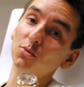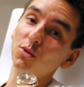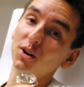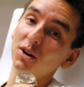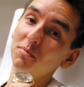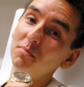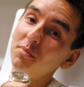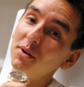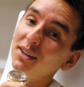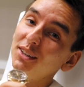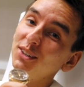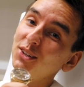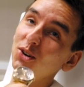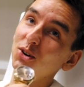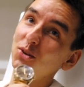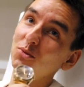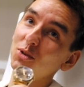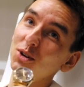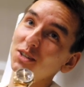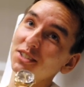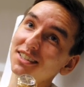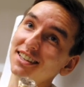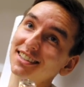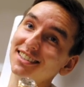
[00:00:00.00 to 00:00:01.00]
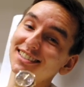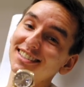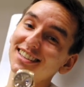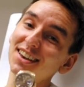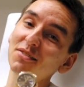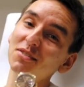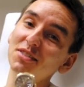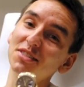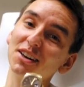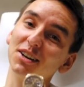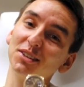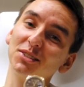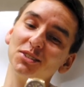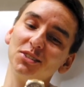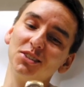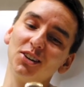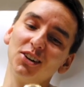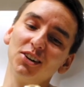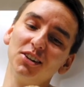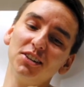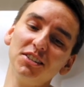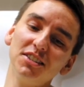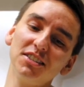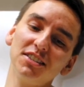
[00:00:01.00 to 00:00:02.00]
when Bitcoin was at
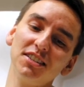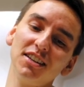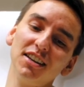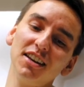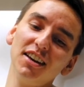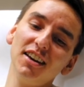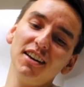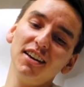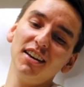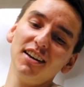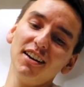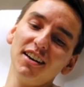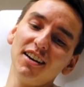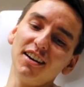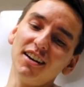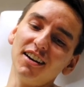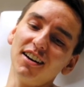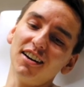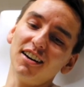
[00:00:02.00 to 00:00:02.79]
$7,000.